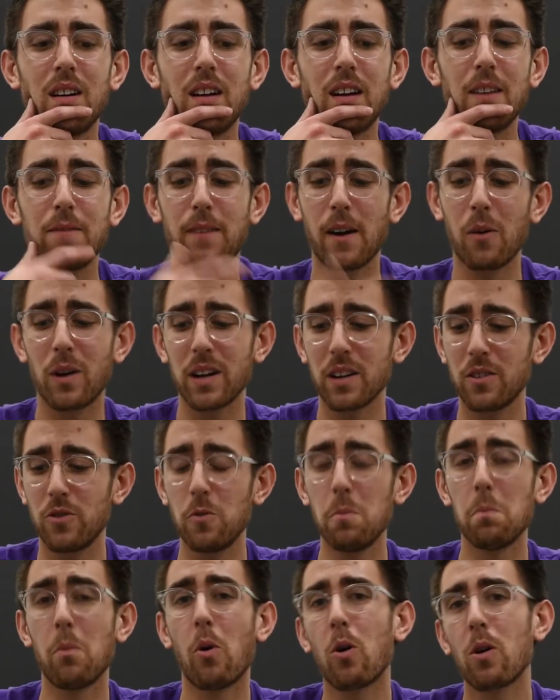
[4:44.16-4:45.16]
If I want to do
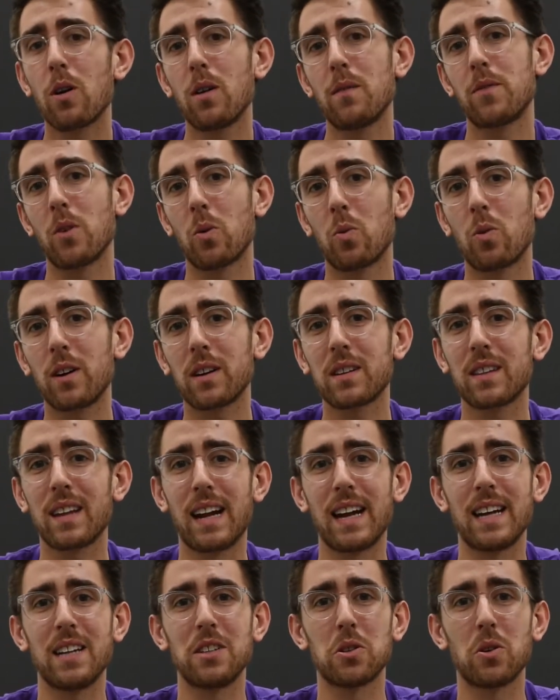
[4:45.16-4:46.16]
more of the work that
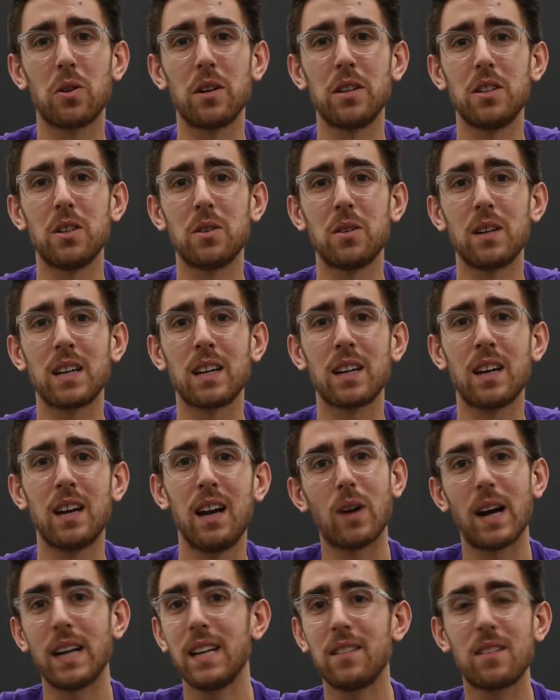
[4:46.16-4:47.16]
I enjoy doing,
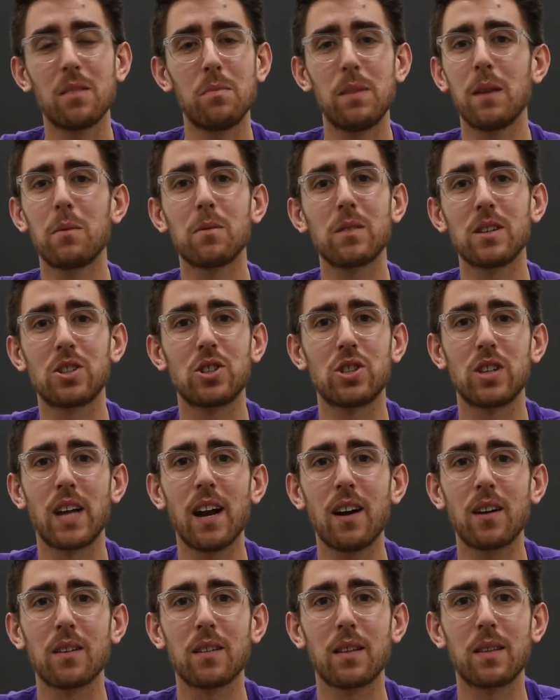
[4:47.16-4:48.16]
I need to be able to
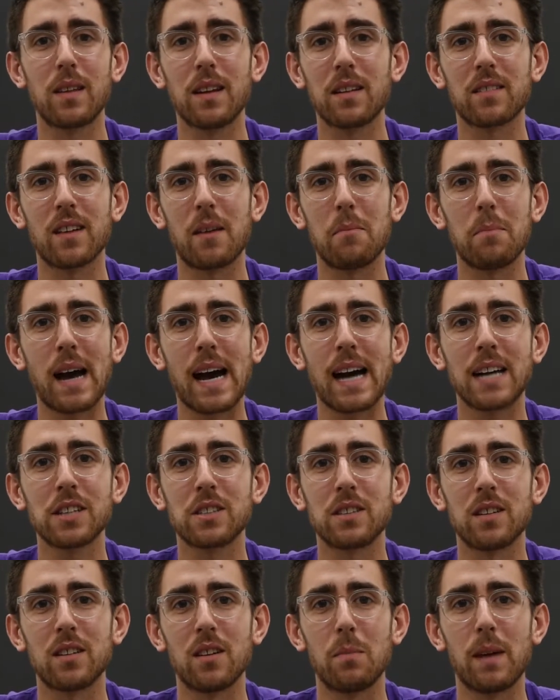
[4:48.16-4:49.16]
share the things I'm
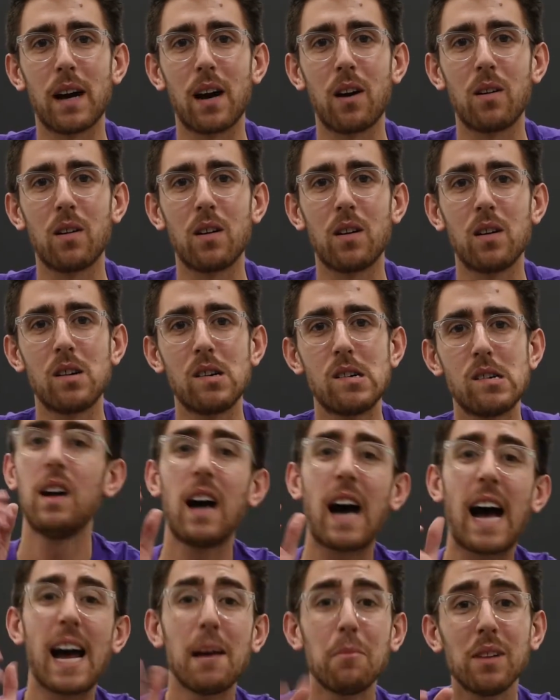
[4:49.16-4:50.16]
passionate about.
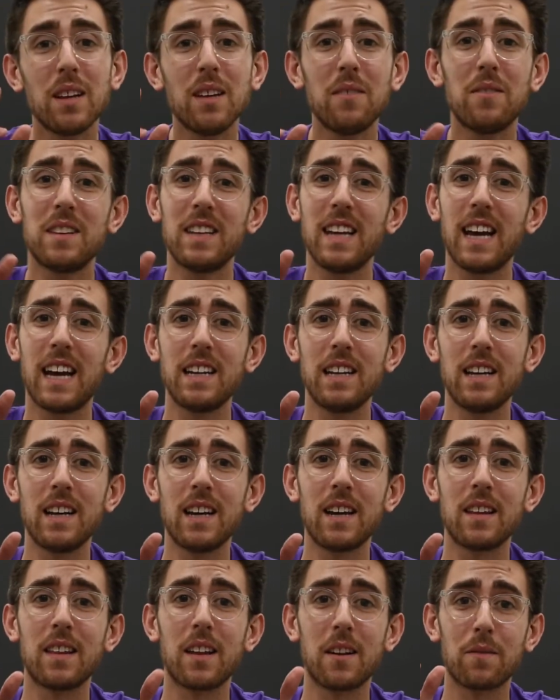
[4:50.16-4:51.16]
I believe in the
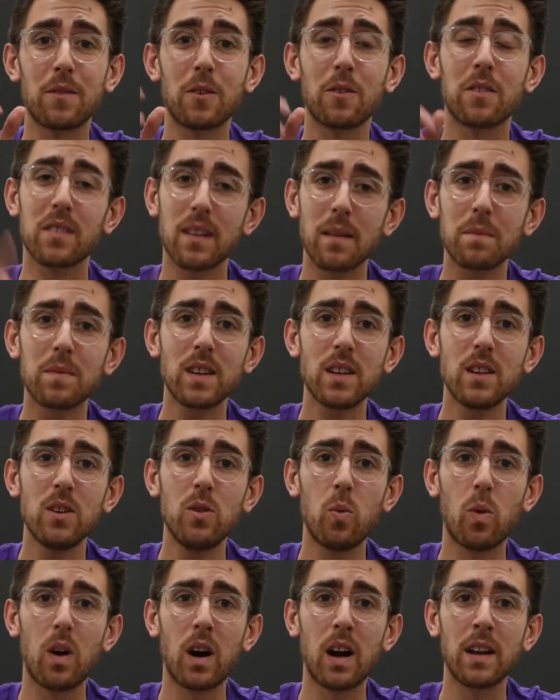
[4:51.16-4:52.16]
idea that if there's something you
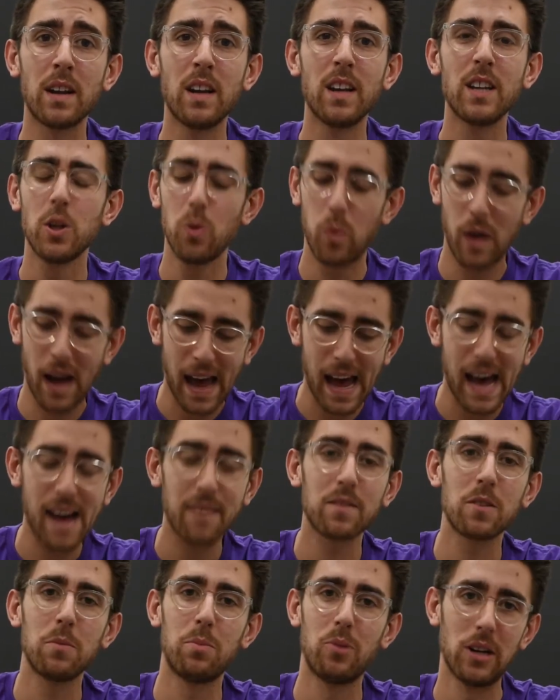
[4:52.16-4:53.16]
want, you
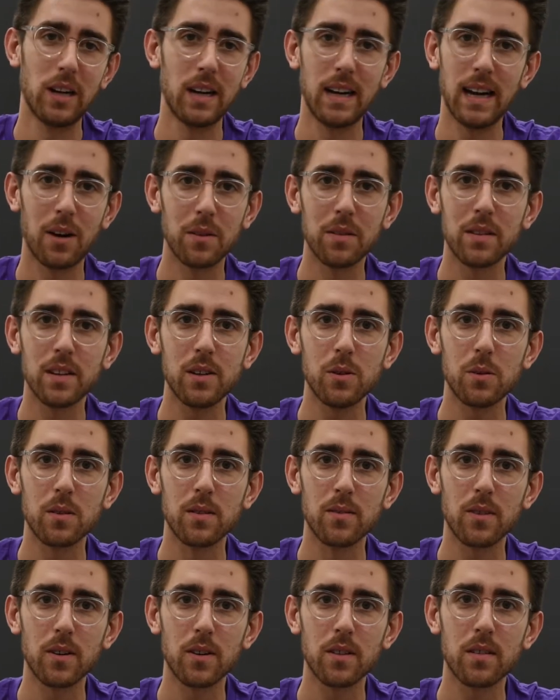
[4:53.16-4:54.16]
have to put it out in the
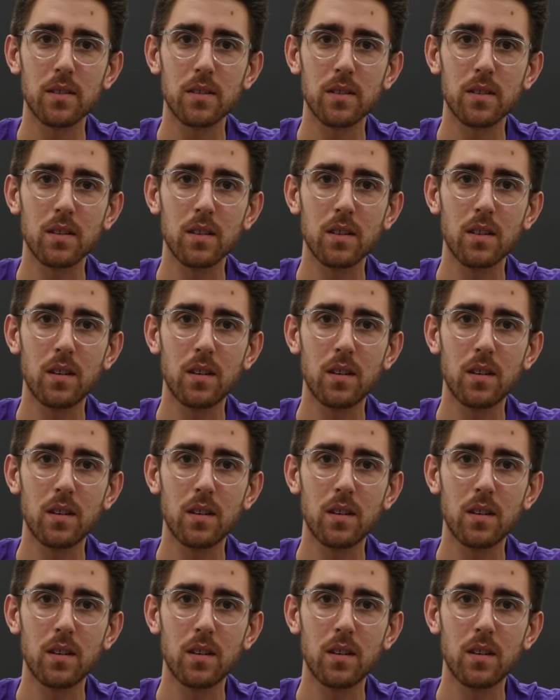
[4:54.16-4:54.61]
universe.